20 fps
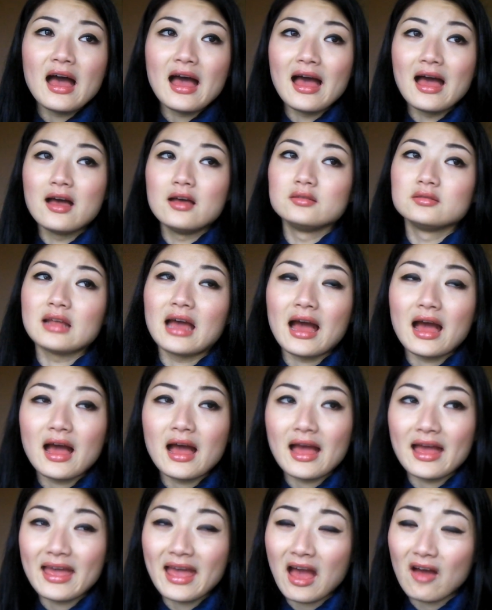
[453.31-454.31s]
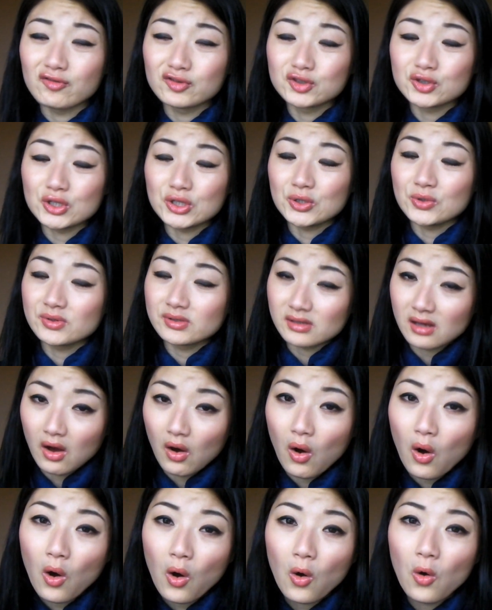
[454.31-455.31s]
and I have to use a
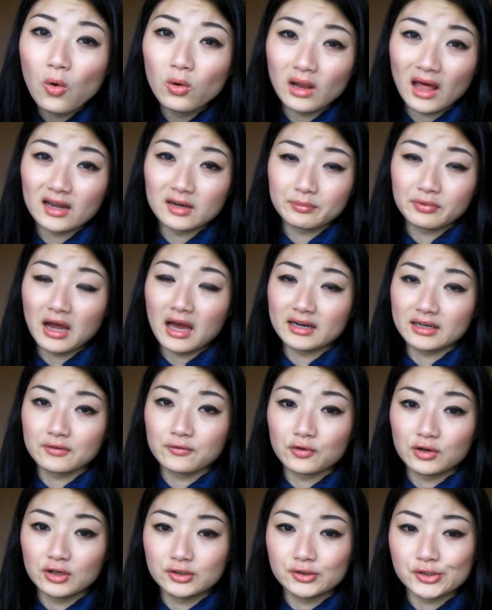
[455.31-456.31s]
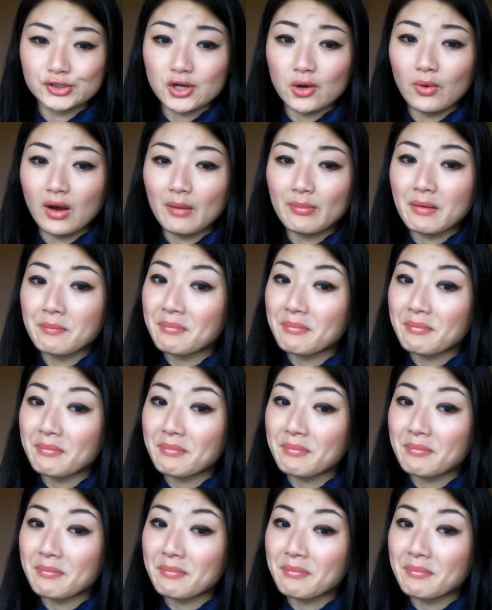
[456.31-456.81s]
whole lot of product for it to show up,